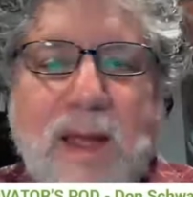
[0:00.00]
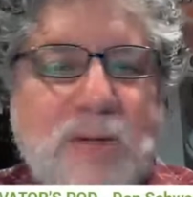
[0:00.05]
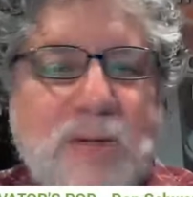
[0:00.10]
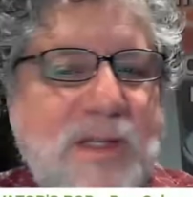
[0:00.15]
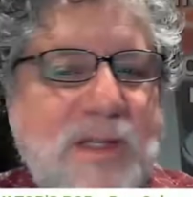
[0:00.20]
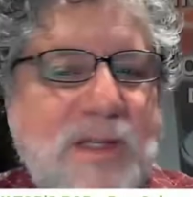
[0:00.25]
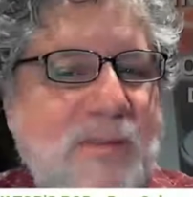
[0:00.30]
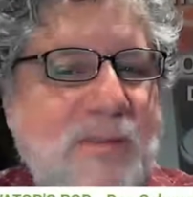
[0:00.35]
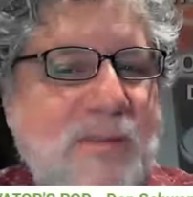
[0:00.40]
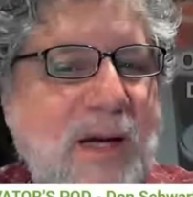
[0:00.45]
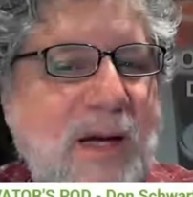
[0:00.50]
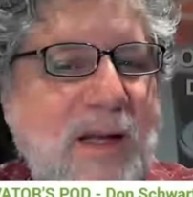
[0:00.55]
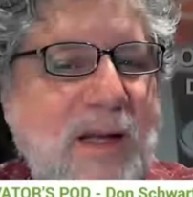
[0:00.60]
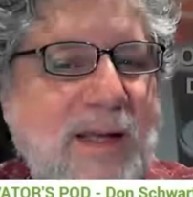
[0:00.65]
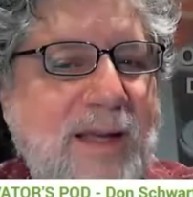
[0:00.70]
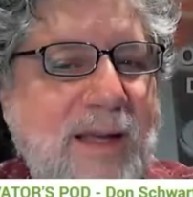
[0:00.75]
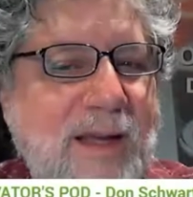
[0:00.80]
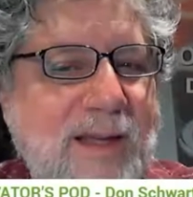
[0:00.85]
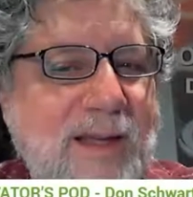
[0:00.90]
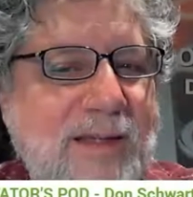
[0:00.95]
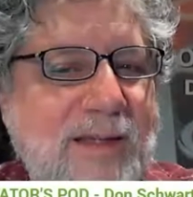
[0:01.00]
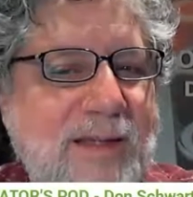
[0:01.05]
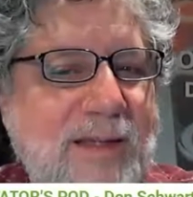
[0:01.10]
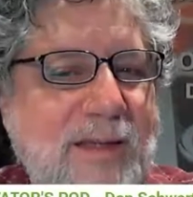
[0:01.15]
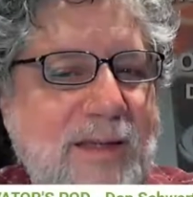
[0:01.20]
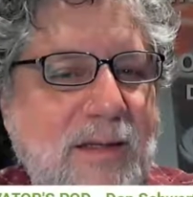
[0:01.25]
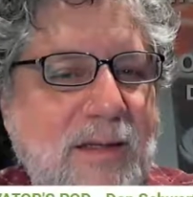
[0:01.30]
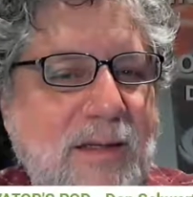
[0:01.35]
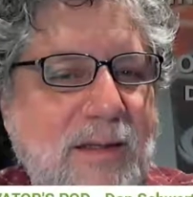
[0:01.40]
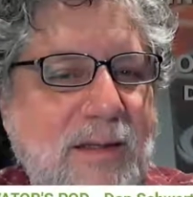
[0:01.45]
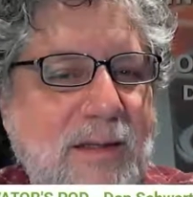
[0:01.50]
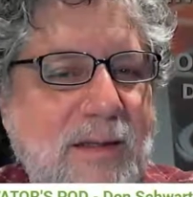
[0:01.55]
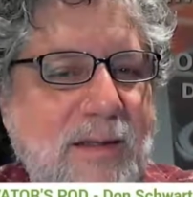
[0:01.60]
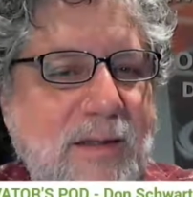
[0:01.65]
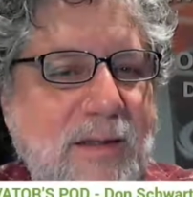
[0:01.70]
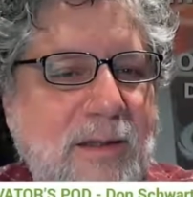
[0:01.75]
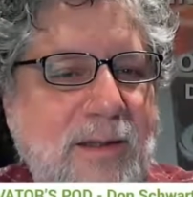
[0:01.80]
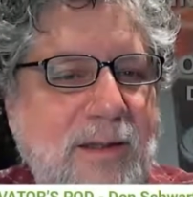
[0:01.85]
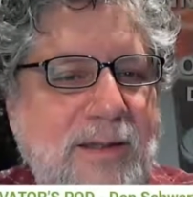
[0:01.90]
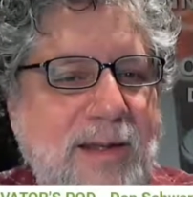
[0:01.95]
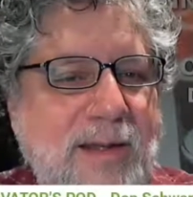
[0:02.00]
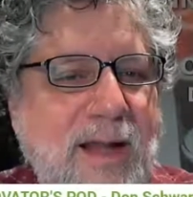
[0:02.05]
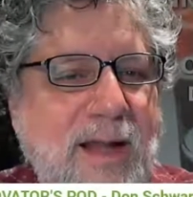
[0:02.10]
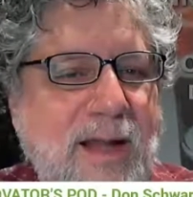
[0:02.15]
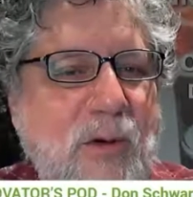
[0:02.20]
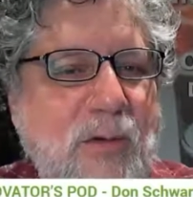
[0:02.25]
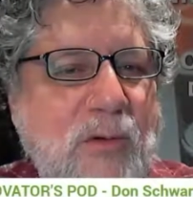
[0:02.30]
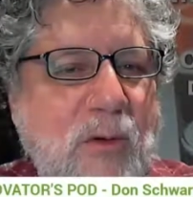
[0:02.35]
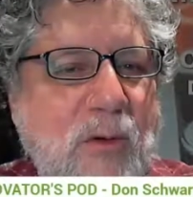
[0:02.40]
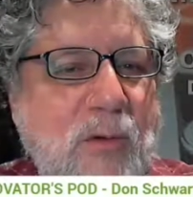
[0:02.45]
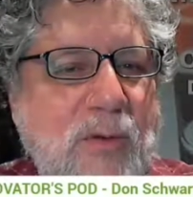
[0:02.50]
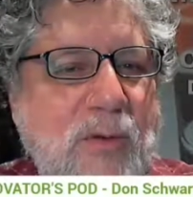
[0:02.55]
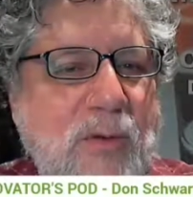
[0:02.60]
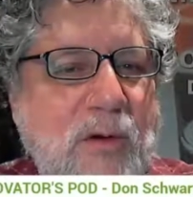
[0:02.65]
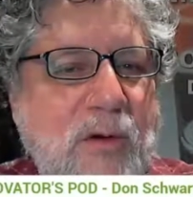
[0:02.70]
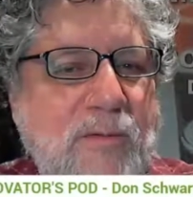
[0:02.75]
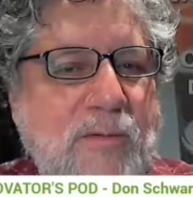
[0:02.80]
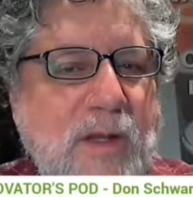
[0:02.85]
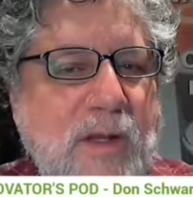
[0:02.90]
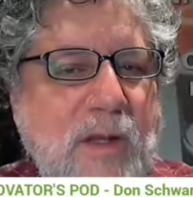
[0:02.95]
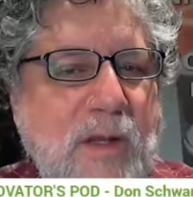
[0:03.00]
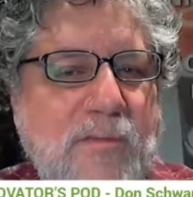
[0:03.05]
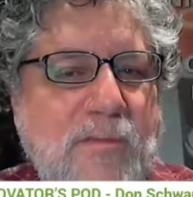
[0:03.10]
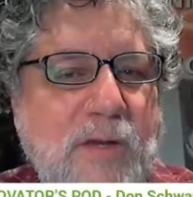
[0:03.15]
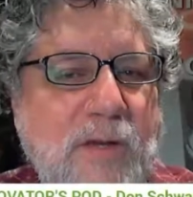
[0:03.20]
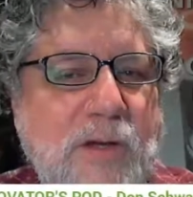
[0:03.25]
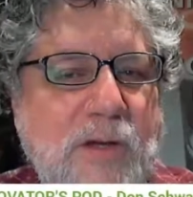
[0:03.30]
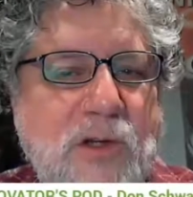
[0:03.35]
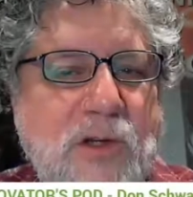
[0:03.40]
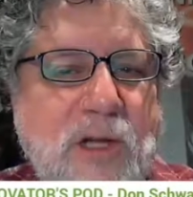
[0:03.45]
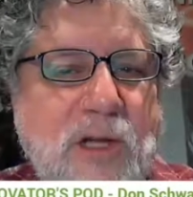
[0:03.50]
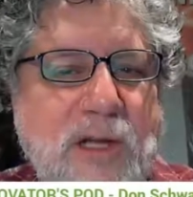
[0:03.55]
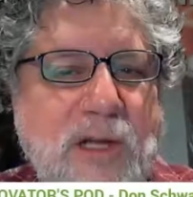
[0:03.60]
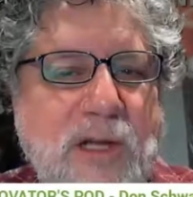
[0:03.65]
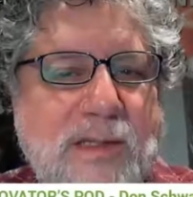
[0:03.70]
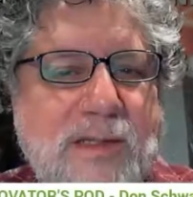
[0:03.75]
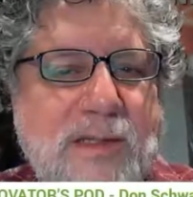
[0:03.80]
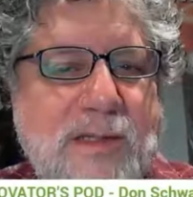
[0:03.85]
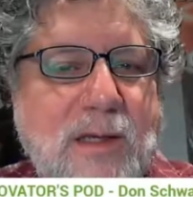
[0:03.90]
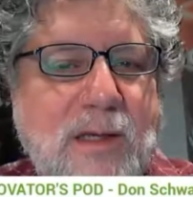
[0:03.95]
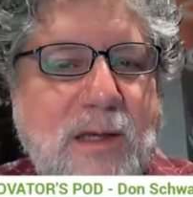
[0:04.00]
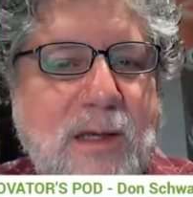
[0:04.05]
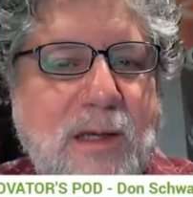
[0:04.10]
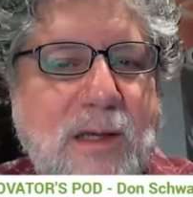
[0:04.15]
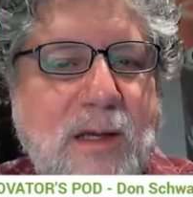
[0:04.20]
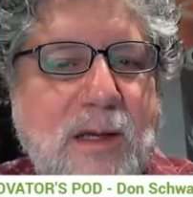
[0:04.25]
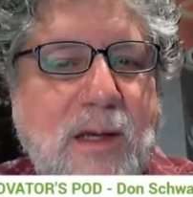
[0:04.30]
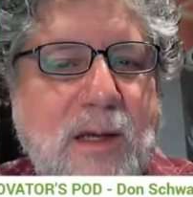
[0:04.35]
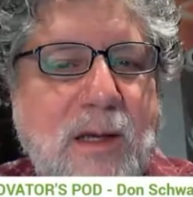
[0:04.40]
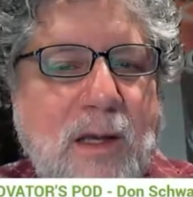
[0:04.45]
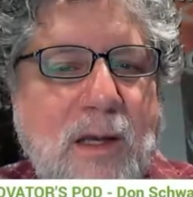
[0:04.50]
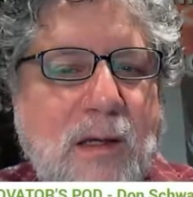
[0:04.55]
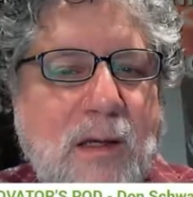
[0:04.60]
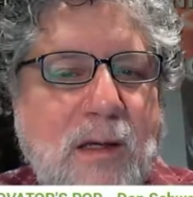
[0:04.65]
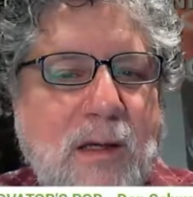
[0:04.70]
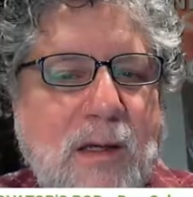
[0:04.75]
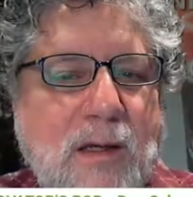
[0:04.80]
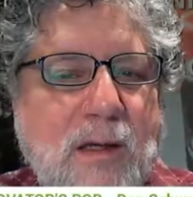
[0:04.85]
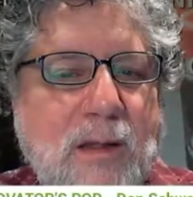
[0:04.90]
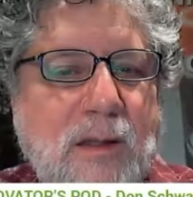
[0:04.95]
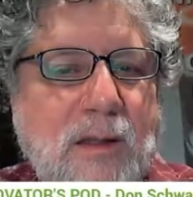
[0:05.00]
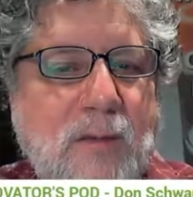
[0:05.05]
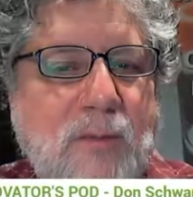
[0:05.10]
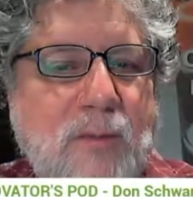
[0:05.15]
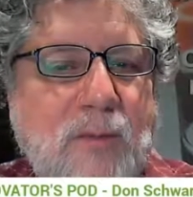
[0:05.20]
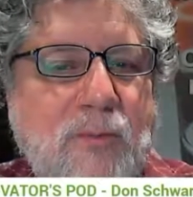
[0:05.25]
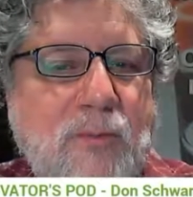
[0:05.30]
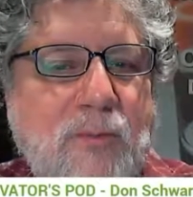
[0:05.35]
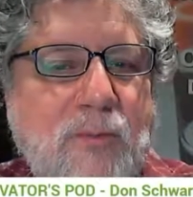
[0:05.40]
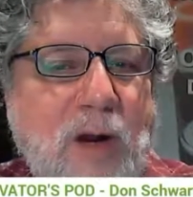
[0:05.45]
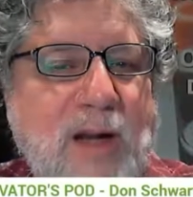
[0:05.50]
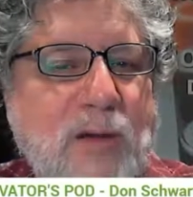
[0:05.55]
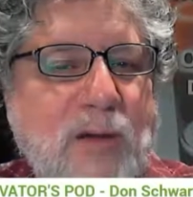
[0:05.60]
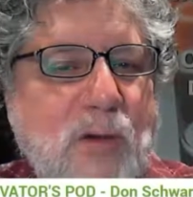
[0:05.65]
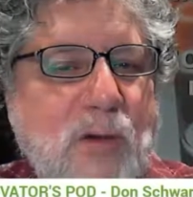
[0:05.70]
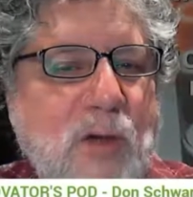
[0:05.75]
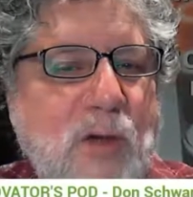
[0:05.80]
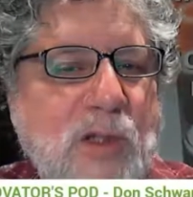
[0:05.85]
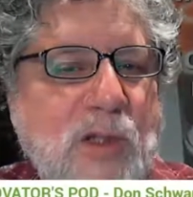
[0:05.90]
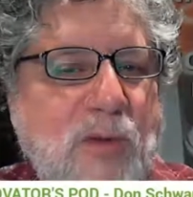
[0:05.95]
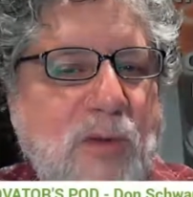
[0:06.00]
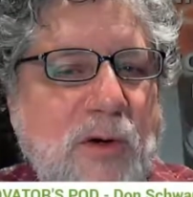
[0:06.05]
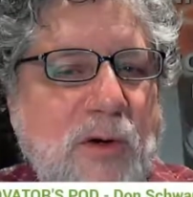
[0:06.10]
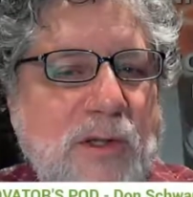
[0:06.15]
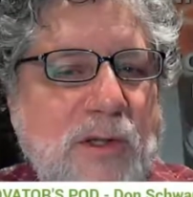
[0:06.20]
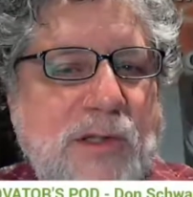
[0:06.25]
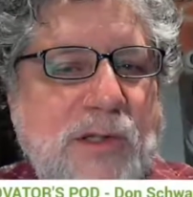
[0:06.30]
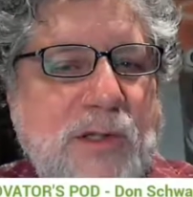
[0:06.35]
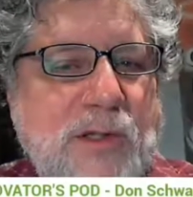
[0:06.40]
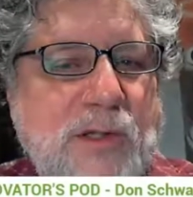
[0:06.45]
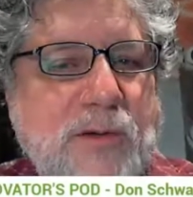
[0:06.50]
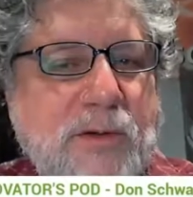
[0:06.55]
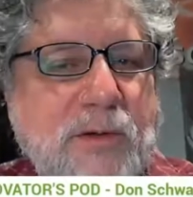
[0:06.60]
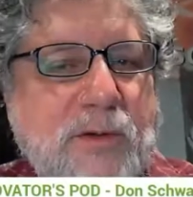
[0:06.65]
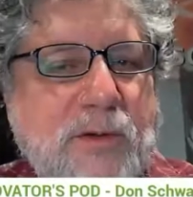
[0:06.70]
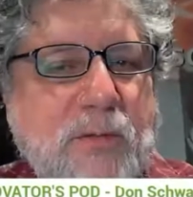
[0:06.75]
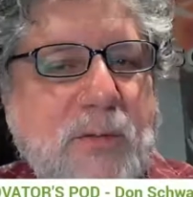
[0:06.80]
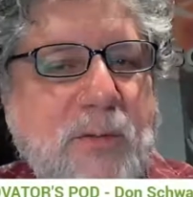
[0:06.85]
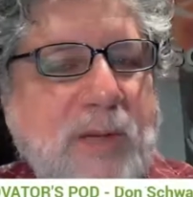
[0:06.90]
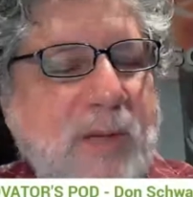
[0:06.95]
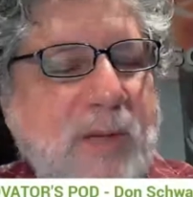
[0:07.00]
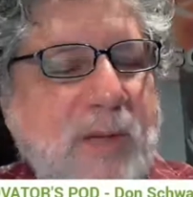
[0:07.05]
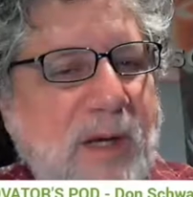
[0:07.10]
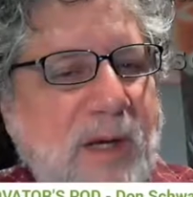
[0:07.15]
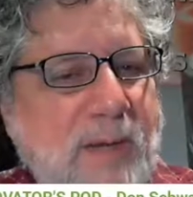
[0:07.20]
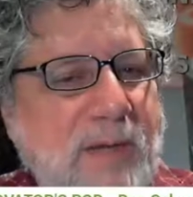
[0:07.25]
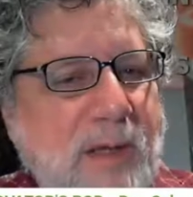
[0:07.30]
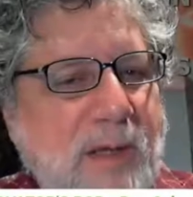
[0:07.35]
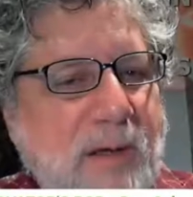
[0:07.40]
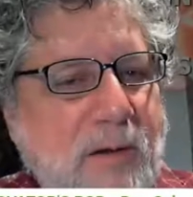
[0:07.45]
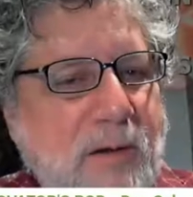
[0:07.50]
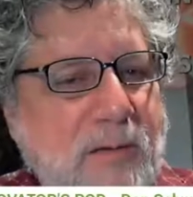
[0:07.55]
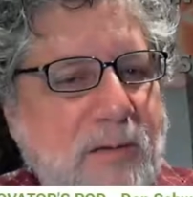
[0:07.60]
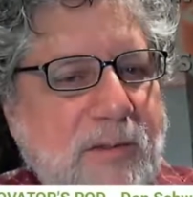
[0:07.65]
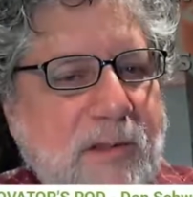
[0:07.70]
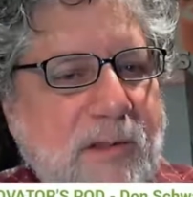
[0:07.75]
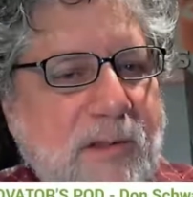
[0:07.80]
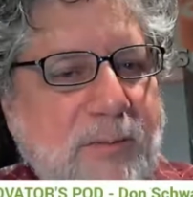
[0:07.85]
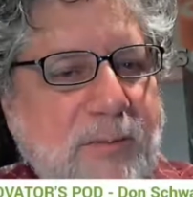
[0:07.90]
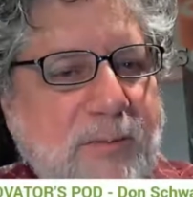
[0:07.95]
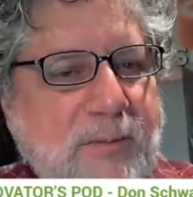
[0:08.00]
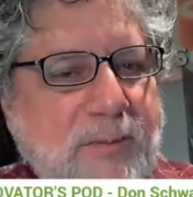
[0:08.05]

Anyways, this podcast is an outgrowth of the Innovation Nights uh, product launch party series run by Bobby Carlton.